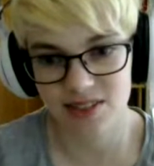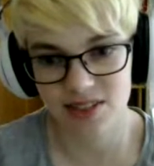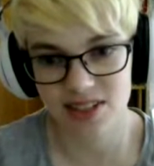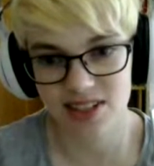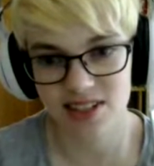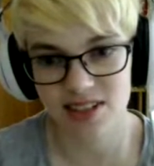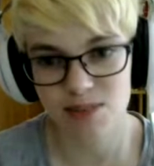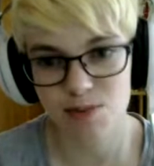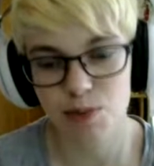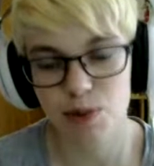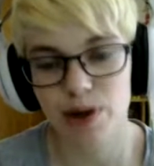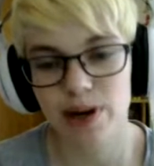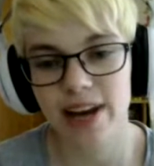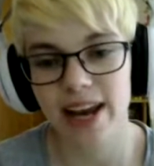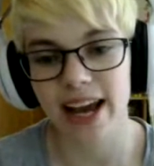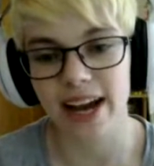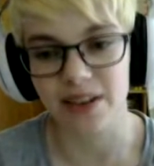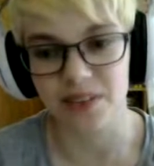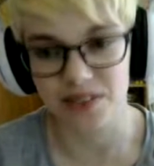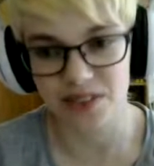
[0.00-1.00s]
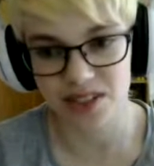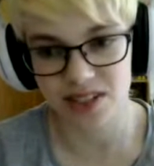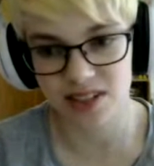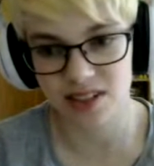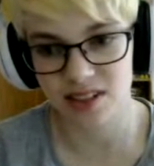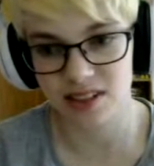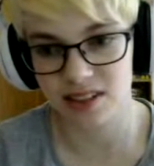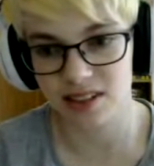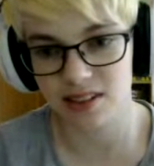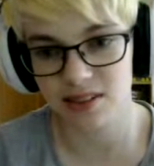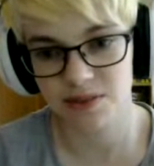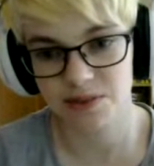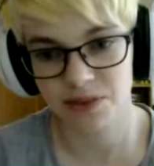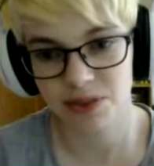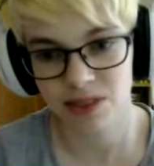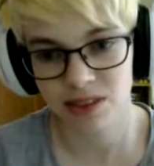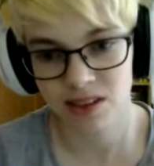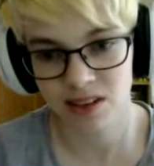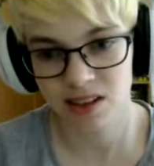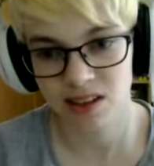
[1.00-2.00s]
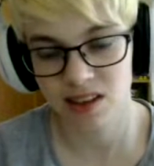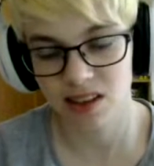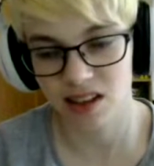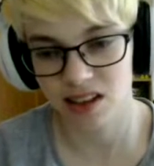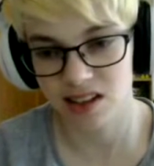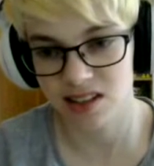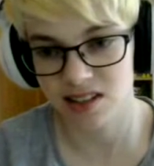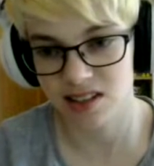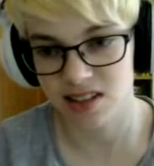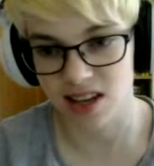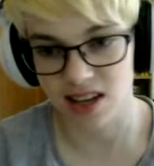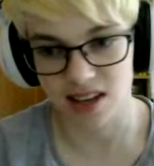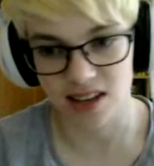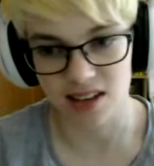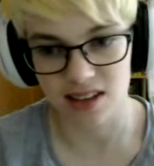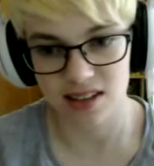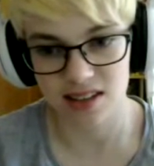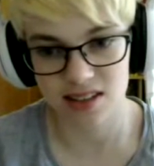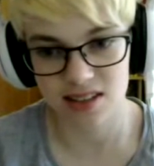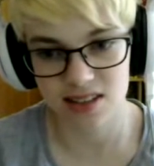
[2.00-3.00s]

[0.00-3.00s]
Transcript: She says pronounce, not like say it.